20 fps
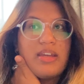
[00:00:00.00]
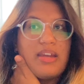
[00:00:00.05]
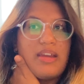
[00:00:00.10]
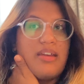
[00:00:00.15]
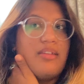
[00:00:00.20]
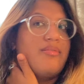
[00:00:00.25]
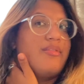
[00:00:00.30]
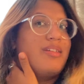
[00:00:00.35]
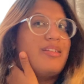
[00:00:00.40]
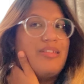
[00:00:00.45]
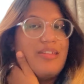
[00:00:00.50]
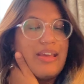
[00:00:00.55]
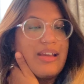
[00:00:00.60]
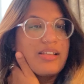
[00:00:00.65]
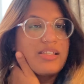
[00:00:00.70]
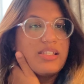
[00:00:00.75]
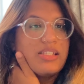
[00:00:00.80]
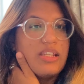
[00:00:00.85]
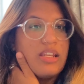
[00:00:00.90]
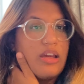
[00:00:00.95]
And then
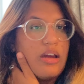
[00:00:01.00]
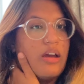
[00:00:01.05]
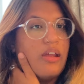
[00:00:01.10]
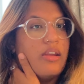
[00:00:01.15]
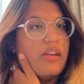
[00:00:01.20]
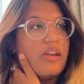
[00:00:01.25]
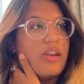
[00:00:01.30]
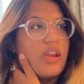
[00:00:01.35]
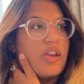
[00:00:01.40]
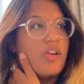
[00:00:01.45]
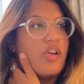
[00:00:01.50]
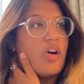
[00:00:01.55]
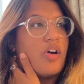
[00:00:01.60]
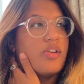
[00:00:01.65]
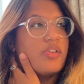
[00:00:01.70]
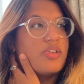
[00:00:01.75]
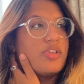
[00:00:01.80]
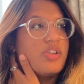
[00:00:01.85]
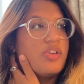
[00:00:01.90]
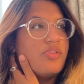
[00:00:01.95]
next, and then
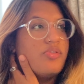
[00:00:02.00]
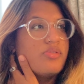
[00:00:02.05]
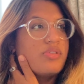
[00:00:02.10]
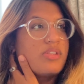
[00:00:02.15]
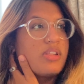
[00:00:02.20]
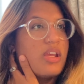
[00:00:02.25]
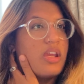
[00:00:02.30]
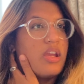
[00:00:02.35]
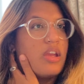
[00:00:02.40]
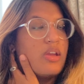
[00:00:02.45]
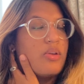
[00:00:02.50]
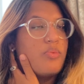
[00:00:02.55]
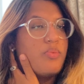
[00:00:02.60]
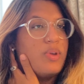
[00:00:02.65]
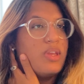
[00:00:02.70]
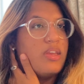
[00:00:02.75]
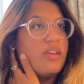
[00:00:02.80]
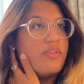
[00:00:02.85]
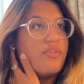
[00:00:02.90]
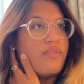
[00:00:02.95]
on Tuesday
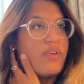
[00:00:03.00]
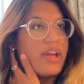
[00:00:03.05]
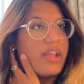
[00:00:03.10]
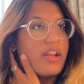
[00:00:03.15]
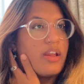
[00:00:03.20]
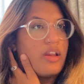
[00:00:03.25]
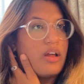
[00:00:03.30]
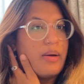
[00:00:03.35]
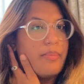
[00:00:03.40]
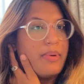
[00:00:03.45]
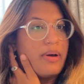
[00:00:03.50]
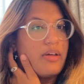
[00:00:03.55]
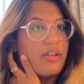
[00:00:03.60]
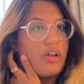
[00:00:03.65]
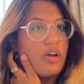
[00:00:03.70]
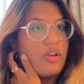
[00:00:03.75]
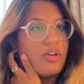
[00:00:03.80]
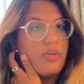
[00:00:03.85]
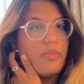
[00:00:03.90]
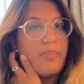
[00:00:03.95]
we find out about
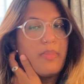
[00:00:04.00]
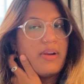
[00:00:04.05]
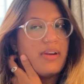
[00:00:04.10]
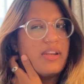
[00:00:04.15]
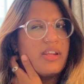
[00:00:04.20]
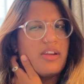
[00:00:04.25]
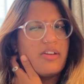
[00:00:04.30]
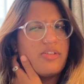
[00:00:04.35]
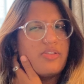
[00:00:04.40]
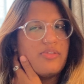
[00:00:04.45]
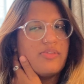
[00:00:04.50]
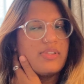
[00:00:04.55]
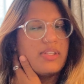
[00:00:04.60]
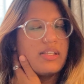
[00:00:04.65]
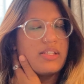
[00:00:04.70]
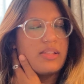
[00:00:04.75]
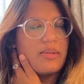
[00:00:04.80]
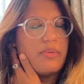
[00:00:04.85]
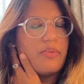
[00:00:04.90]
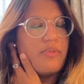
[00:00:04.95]
on Monday or Tuesday
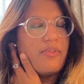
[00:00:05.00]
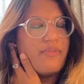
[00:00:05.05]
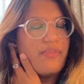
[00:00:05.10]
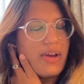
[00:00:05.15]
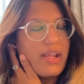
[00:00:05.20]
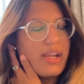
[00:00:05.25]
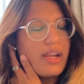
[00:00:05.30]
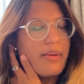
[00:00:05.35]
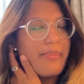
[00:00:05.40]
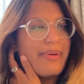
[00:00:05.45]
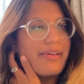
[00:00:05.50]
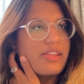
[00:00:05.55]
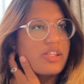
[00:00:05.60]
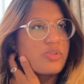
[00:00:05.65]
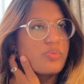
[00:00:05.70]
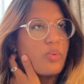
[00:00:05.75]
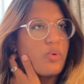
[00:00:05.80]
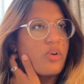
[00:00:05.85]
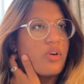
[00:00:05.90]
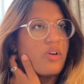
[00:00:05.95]
something we find out about
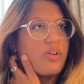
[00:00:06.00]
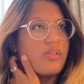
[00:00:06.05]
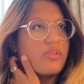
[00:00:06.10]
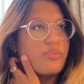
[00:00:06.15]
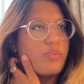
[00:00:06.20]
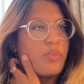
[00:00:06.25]
this war